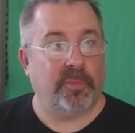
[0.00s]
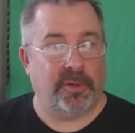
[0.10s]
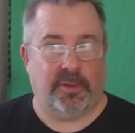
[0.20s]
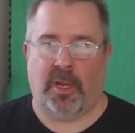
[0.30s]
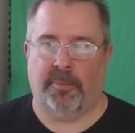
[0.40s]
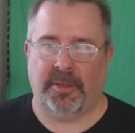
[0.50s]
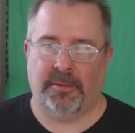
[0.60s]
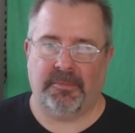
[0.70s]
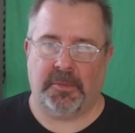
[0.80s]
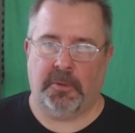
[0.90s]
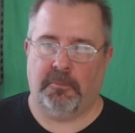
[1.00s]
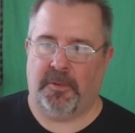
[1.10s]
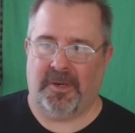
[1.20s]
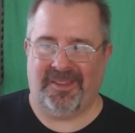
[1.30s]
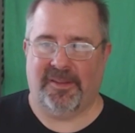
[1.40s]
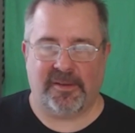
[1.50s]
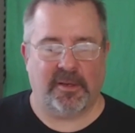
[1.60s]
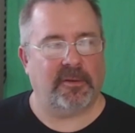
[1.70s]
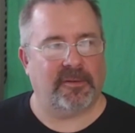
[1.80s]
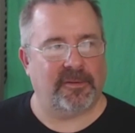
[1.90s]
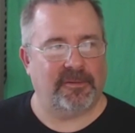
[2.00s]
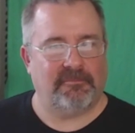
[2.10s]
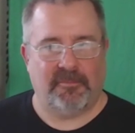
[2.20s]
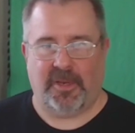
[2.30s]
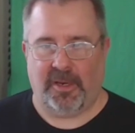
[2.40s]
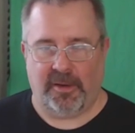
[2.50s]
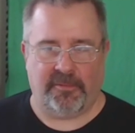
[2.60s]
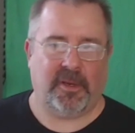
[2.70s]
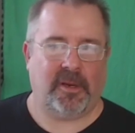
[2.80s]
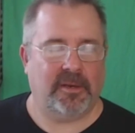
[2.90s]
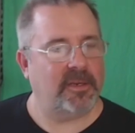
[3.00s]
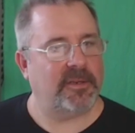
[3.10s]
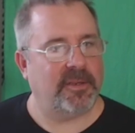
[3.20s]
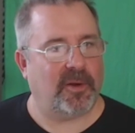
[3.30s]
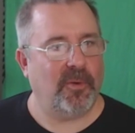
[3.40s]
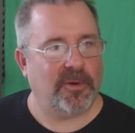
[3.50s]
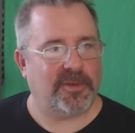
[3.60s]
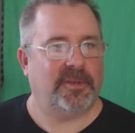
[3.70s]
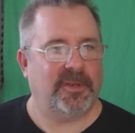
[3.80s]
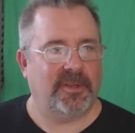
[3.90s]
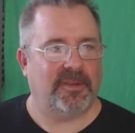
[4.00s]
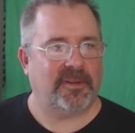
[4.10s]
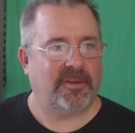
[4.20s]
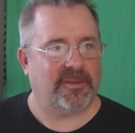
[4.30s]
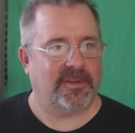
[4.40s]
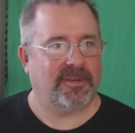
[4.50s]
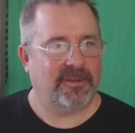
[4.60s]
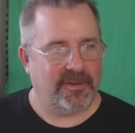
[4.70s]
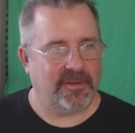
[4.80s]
But I mean, you need the skills, everything I teach in that course, you need the skills to